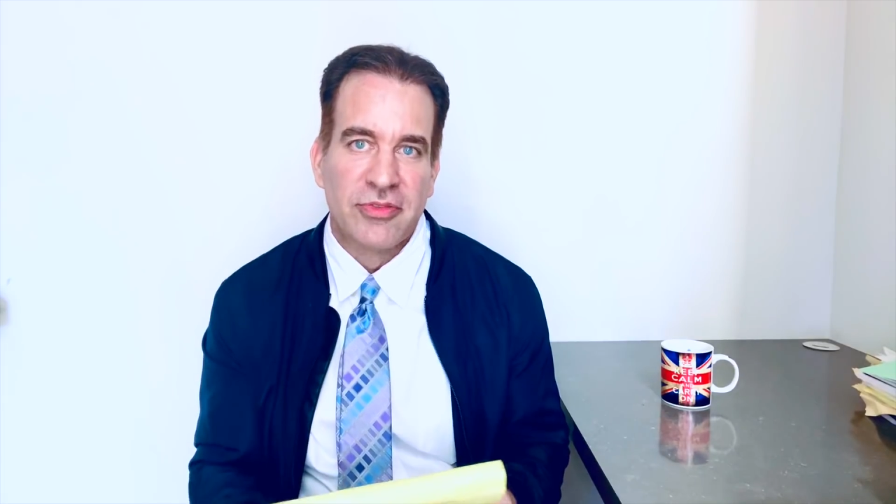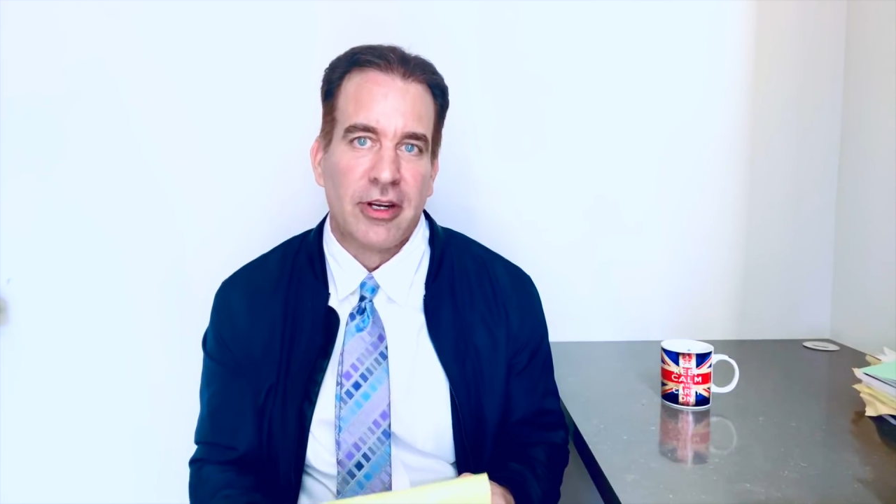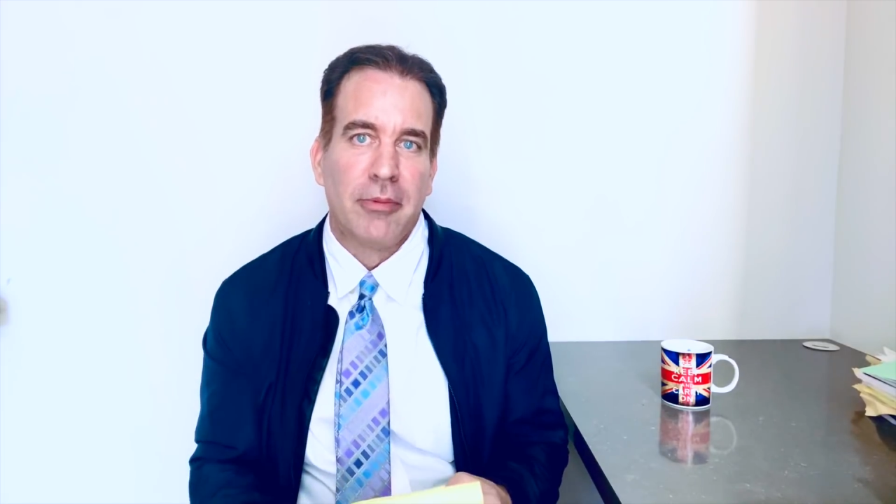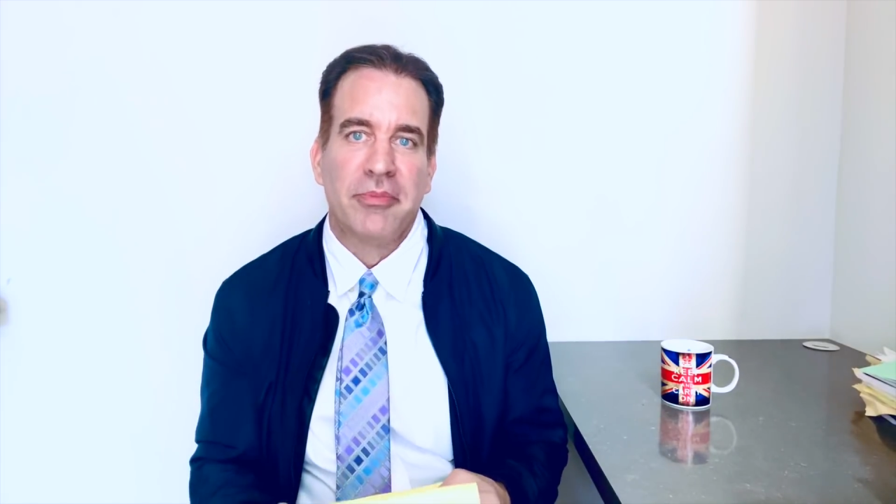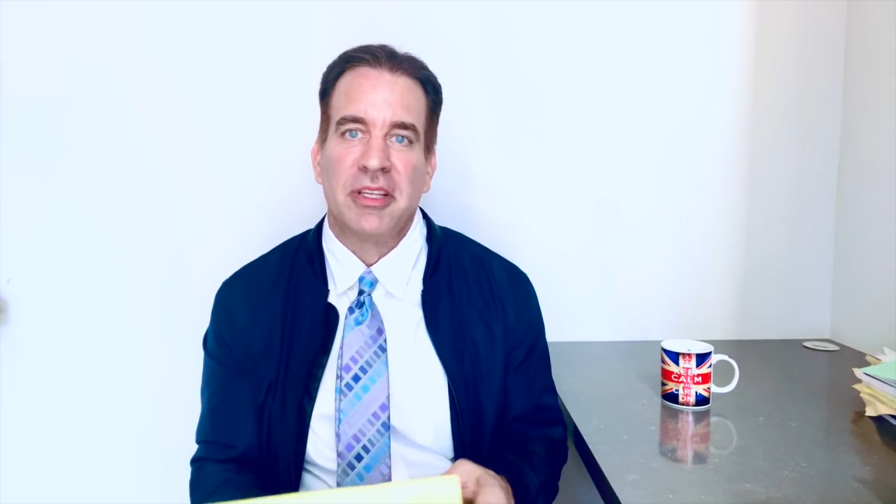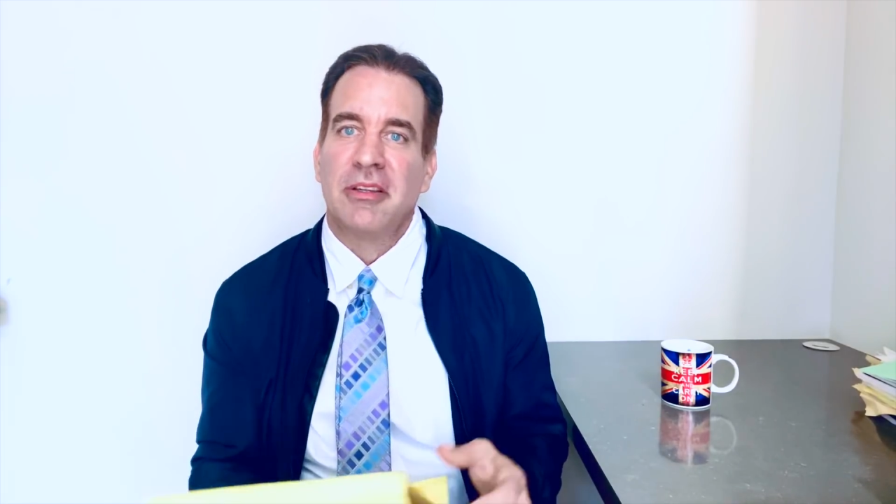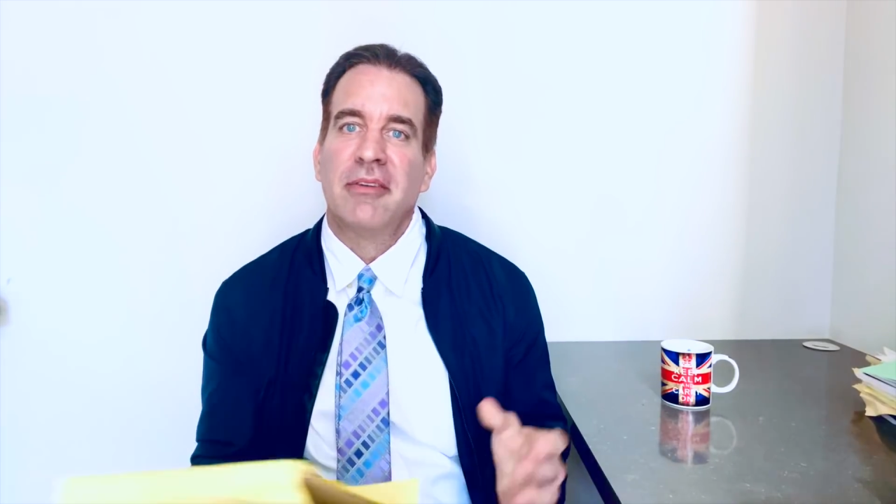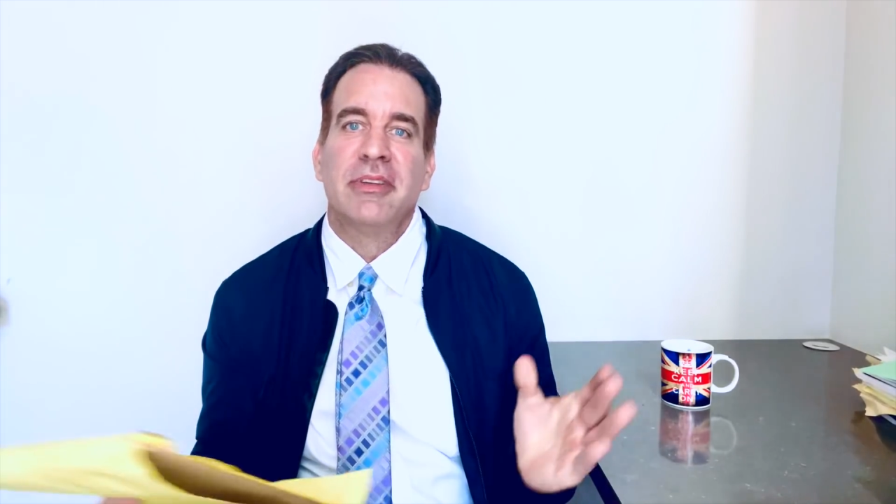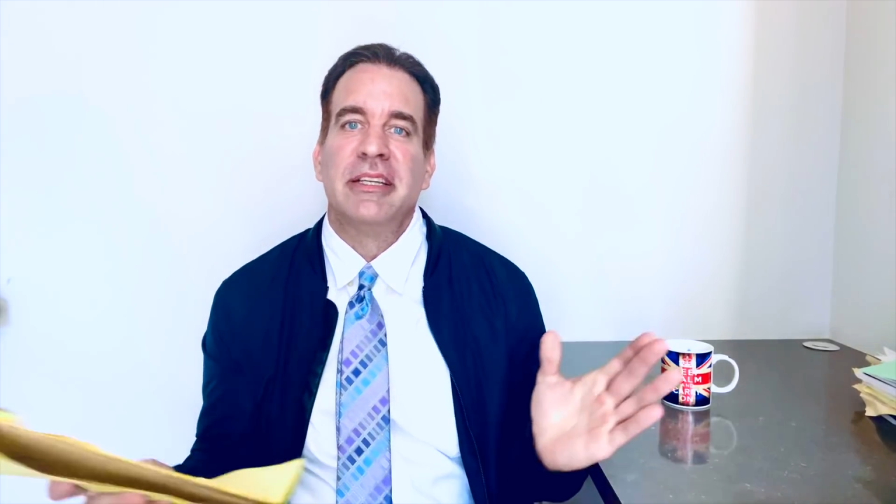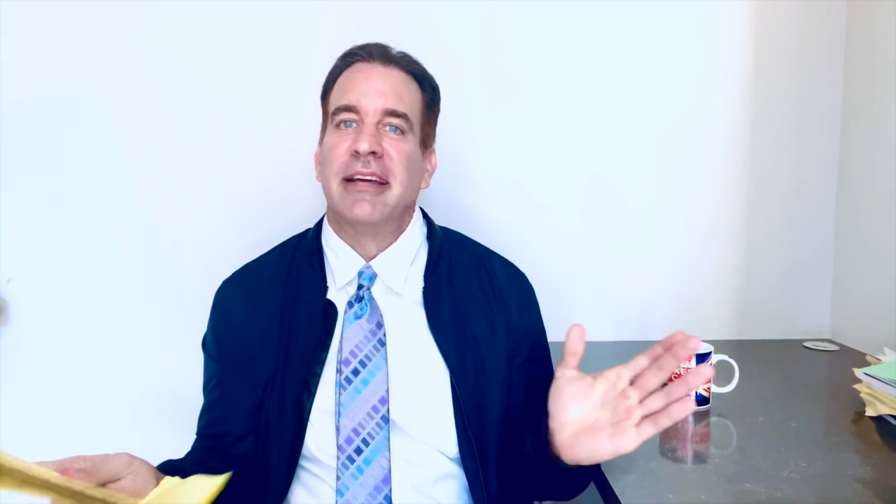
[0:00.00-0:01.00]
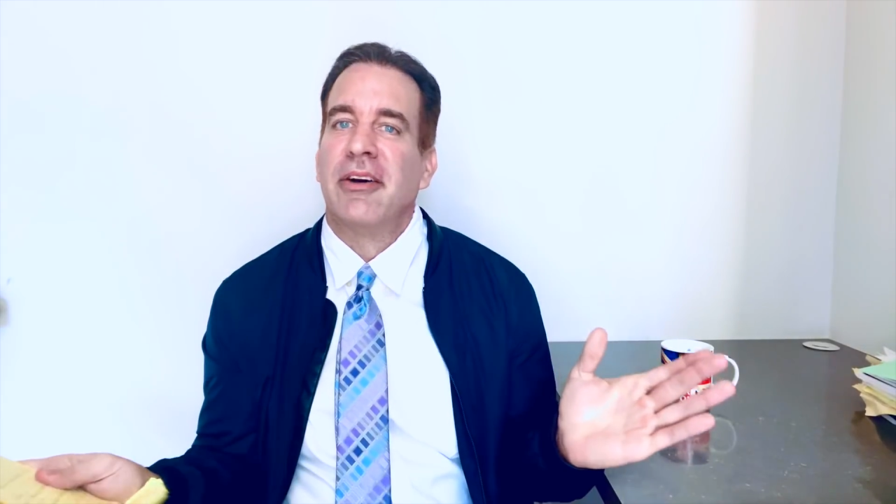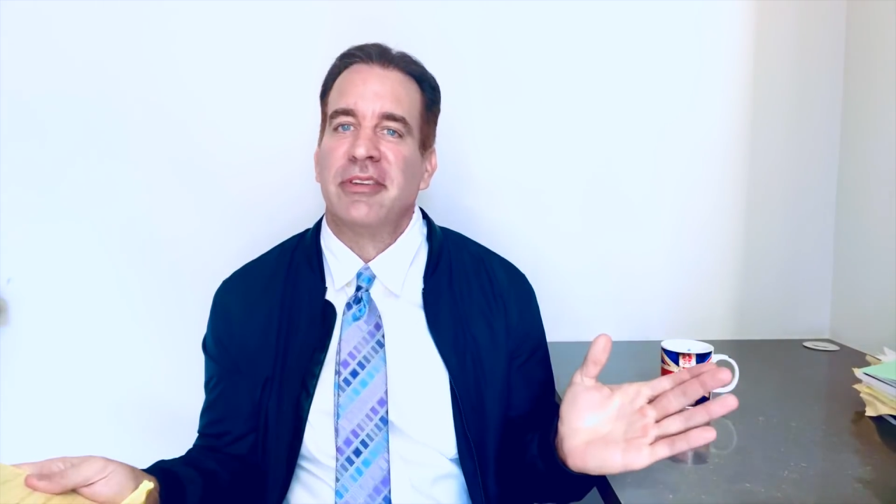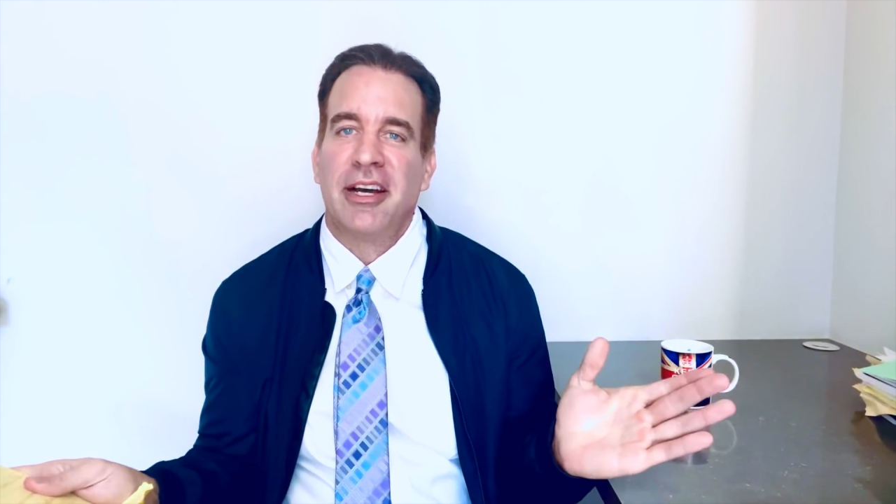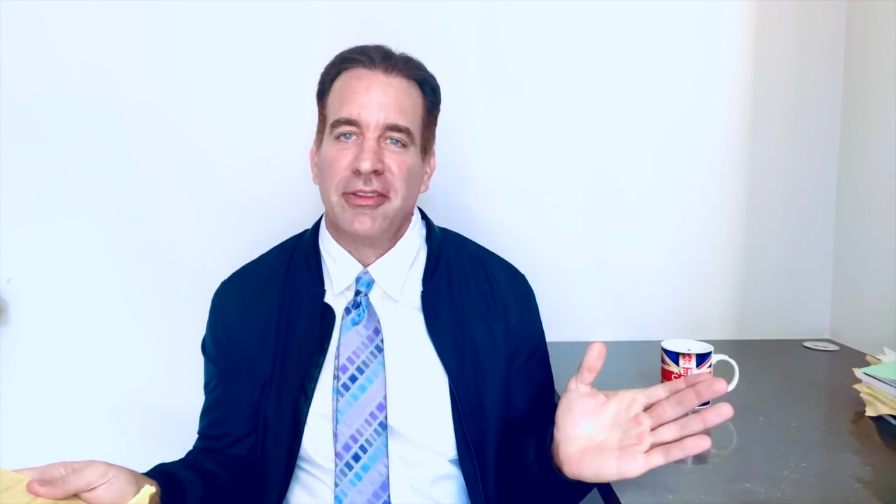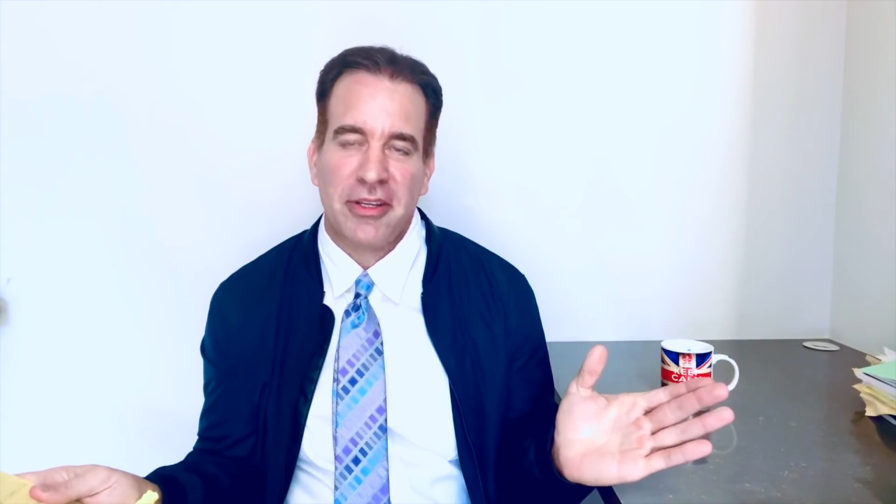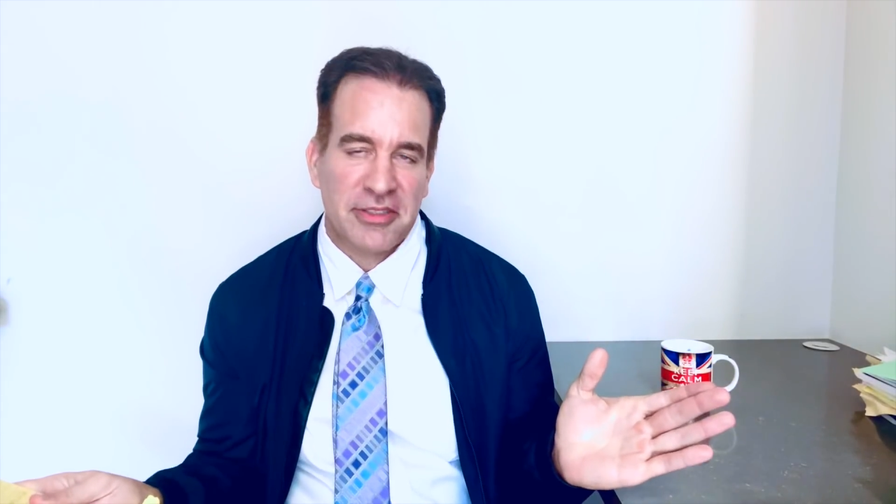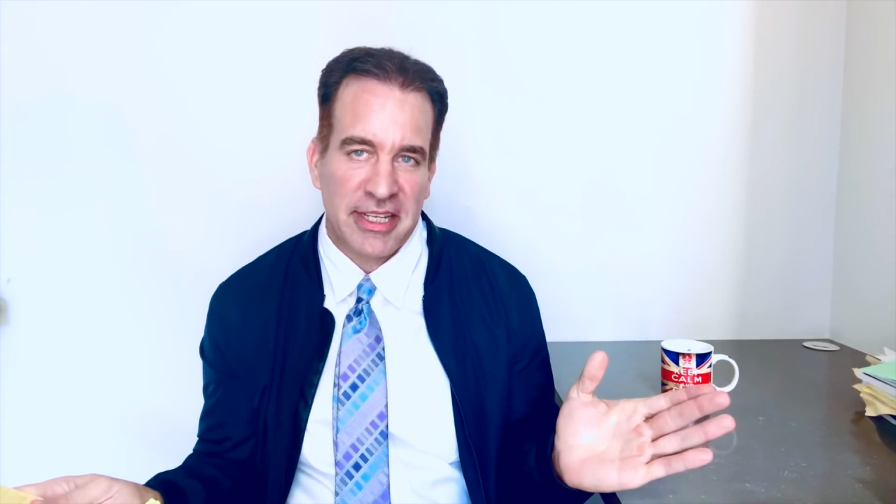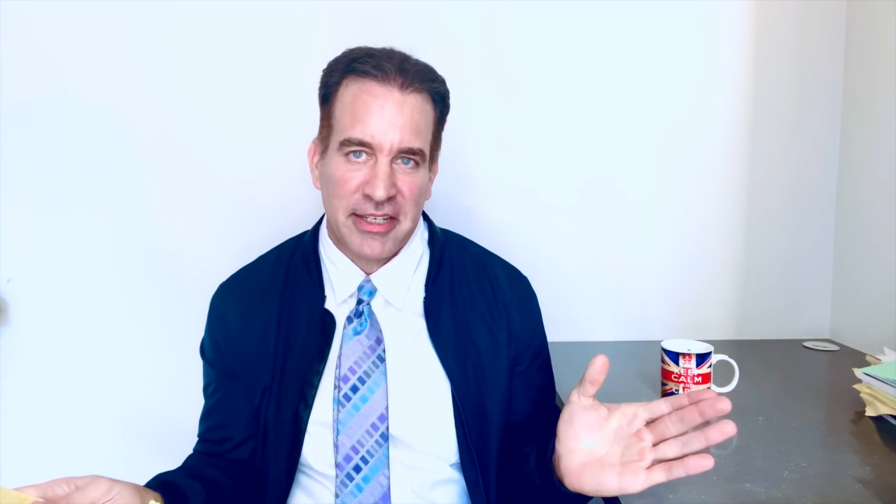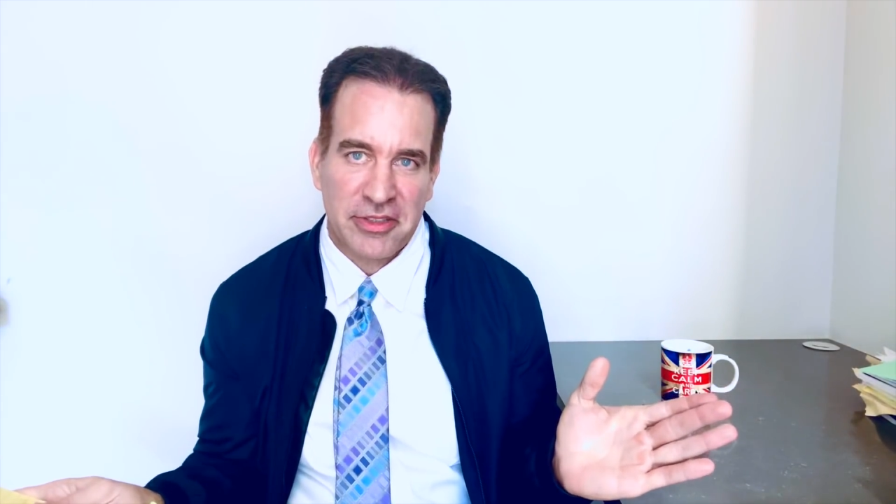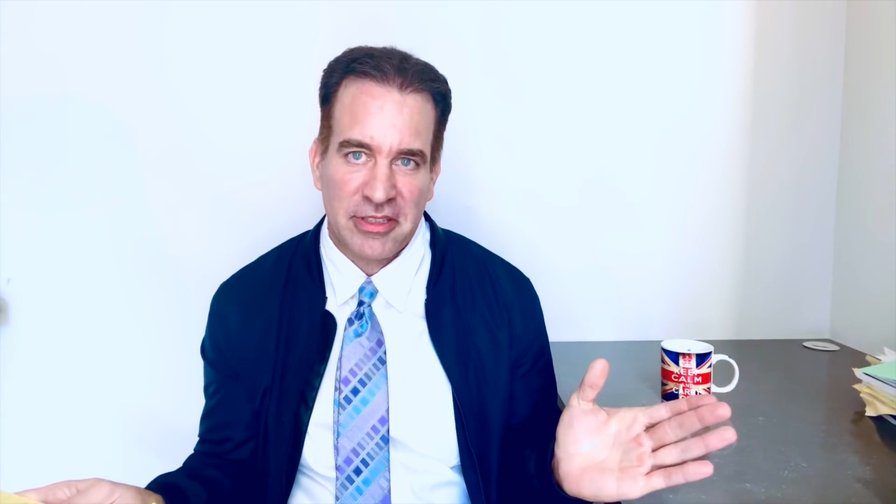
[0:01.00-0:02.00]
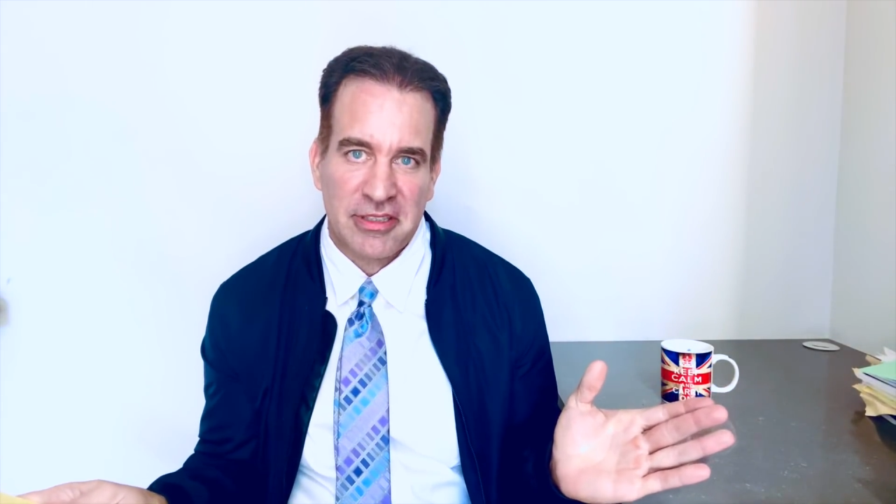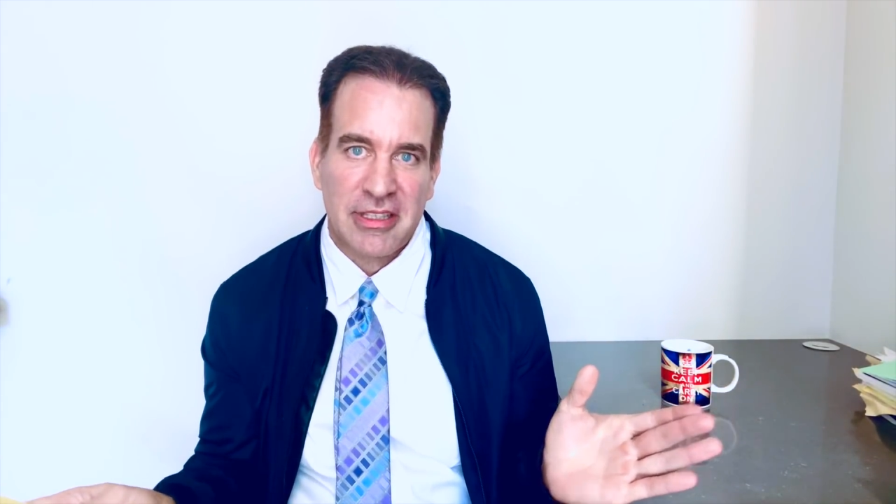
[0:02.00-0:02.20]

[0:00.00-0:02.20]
from the lovely downtown Los Angeles